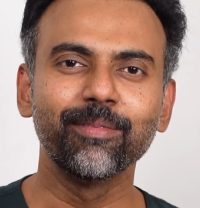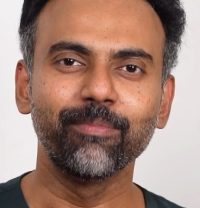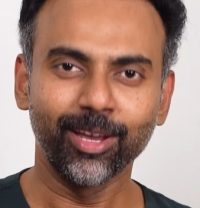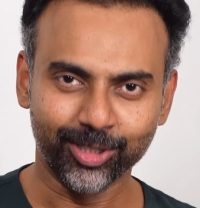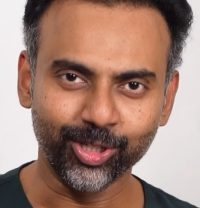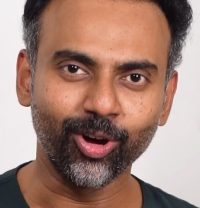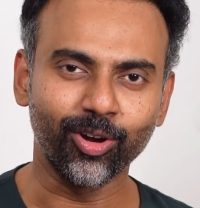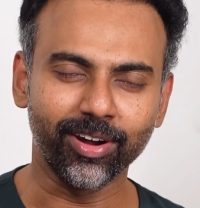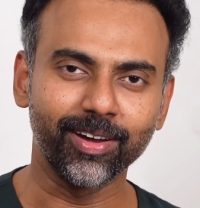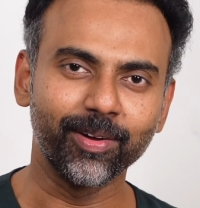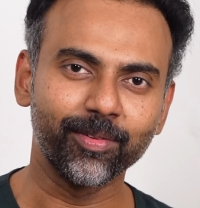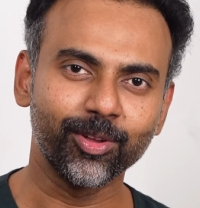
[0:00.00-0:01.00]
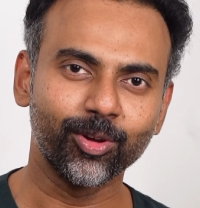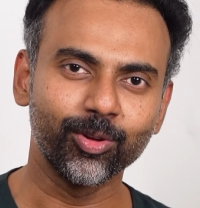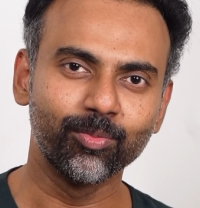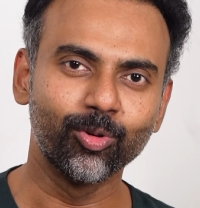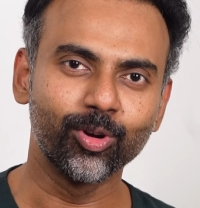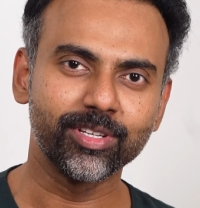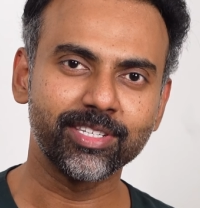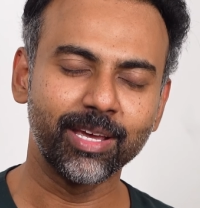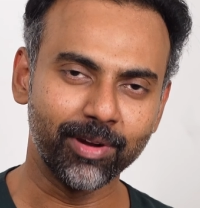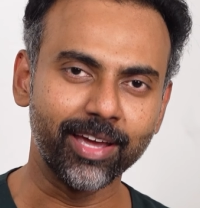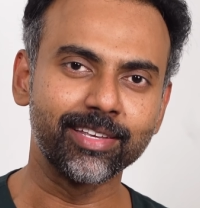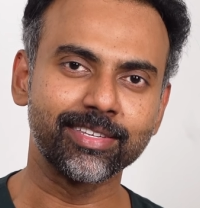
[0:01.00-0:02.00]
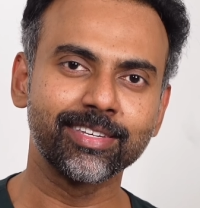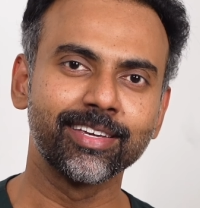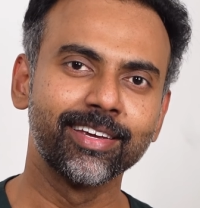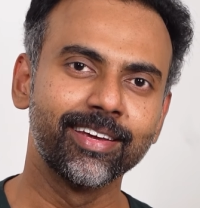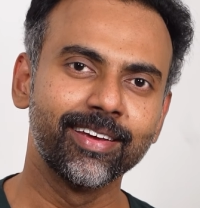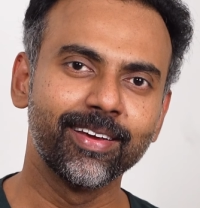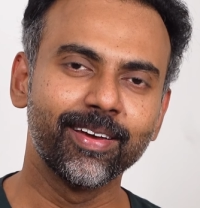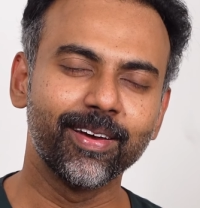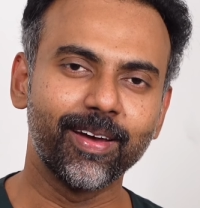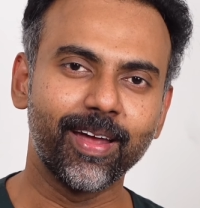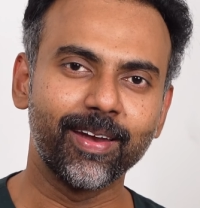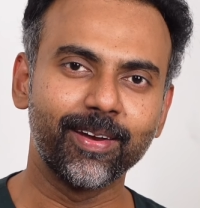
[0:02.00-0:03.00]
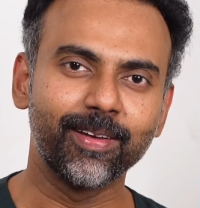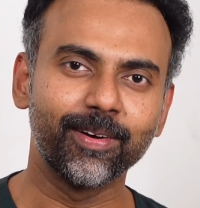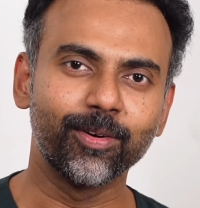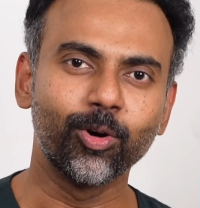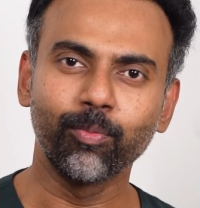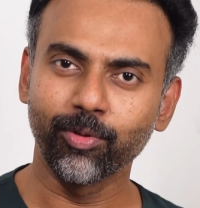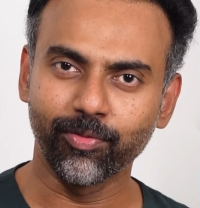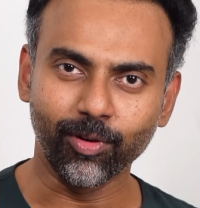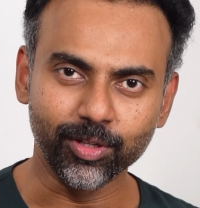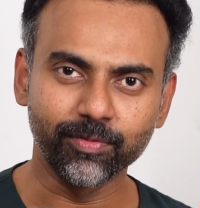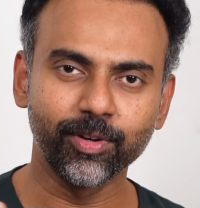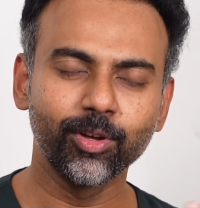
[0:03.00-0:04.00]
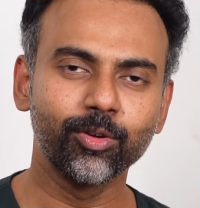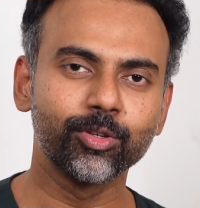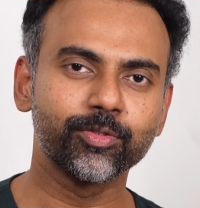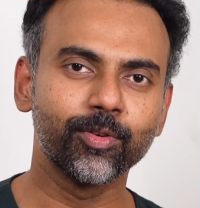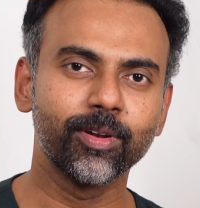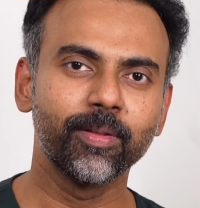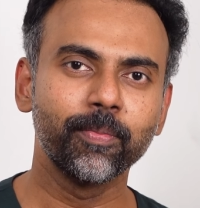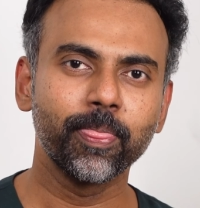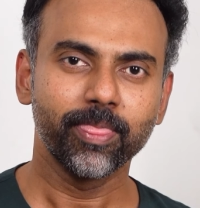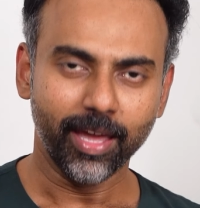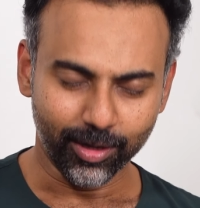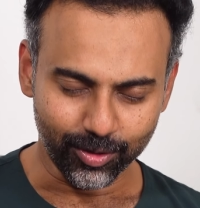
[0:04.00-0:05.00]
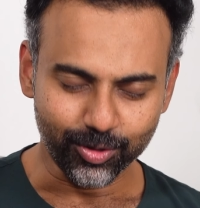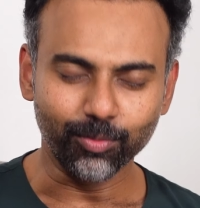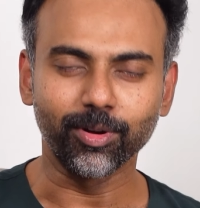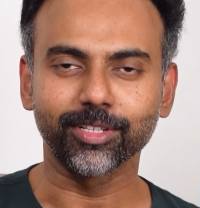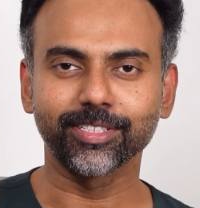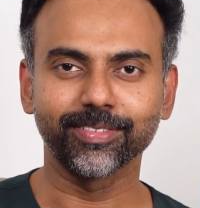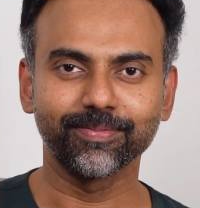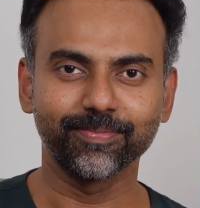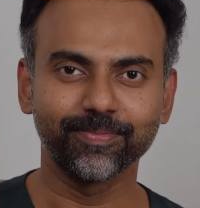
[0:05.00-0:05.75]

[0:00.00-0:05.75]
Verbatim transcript: make sure your mood is stabilized. And hope you found this video useful. Thank you so much.